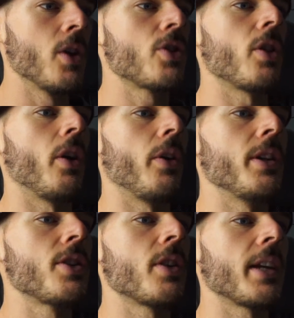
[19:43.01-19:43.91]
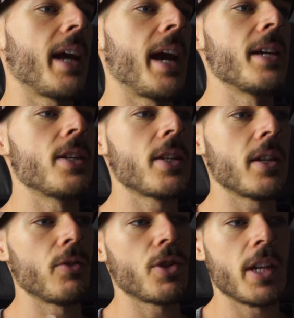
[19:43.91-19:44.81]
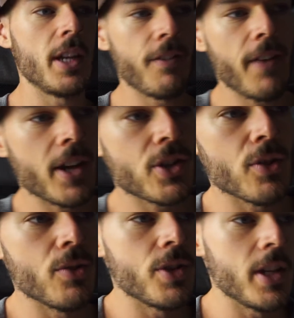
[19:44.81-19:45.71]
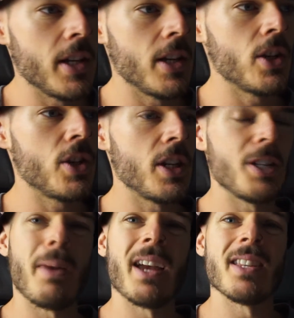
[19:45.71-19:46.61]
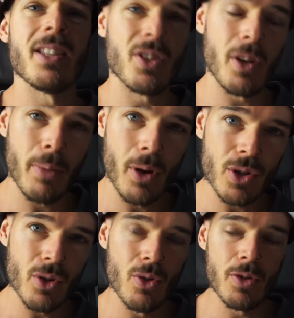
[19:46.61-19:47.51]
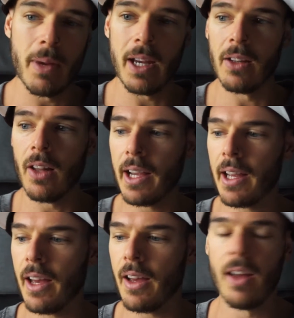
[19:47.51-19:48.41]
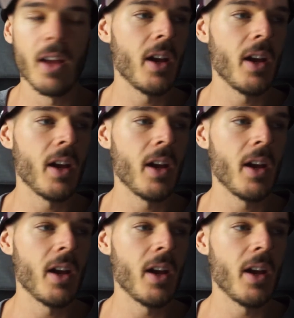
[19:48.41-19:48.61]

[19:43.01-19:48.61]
So in this sort of case, skinny fat Susie, she's basically the sort of person who's been like a